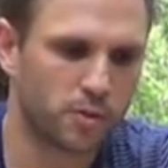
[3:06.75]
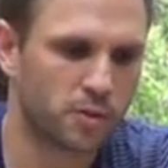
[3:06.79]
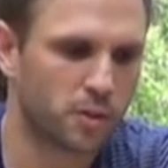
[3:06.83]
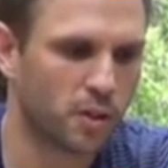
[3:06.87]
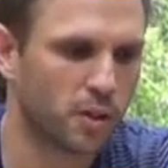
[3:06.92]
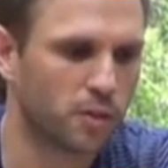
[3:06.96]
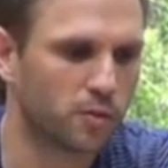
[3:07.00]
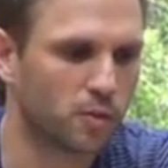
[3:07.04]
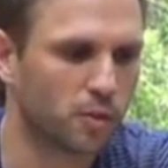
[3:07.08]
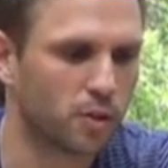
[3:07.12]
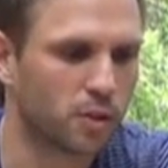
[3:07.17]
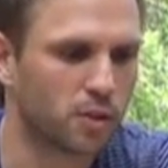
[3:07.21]
so
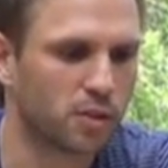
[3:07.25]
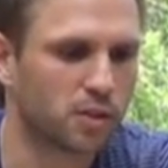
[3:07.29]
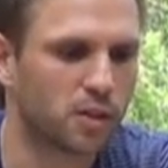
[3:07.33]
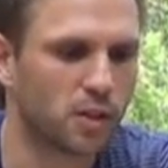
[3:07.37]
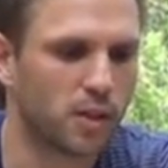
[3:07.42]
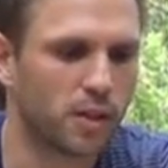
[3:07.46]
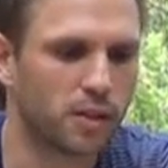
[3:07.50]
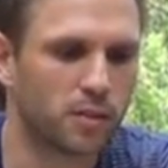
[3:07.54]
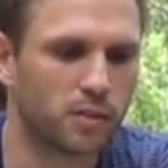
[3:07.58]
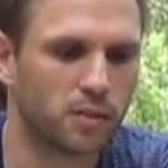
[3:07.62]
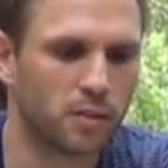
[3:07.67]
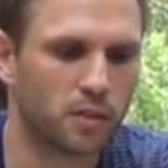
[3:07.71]
I was very
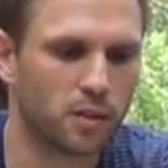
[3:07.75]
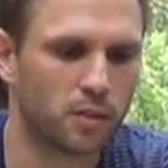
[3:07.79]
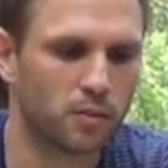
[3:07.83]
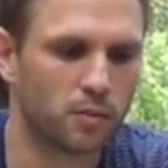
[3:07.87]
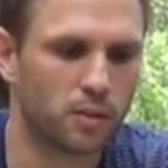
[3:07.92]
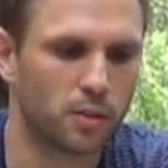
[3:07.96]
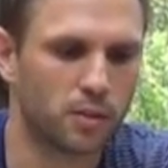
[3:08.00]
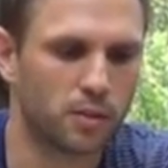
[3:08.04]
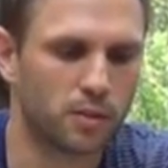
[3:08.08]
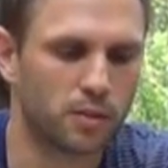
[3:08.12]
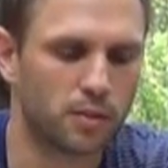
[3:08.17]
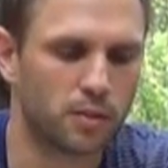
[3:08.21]
excited to give
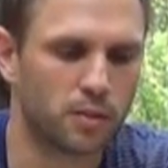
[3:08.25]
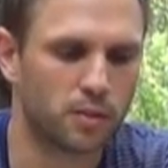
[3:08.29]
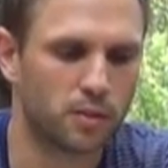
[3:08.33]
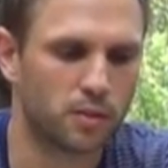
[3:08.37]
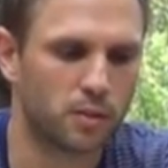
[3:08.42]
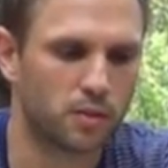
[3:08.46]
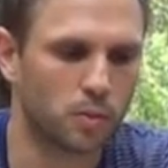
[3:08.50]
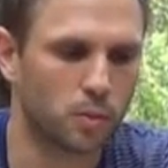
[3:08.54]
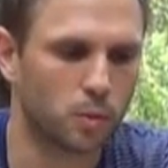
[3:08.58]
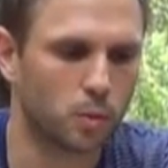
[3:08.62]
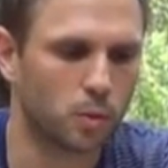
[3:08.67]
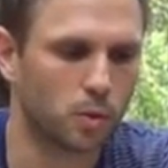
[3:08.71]
these
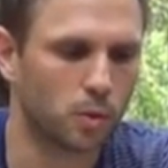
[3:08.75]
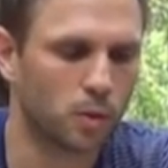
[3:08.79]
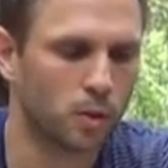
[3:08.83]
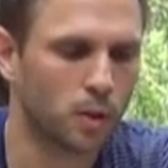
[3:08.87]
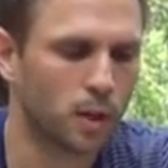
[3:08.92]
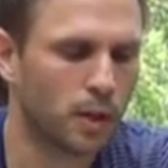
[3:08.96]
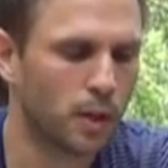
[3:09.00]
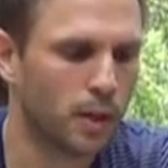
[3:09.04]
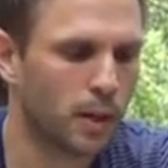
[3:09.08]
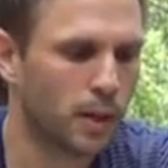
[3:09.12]
a whirl.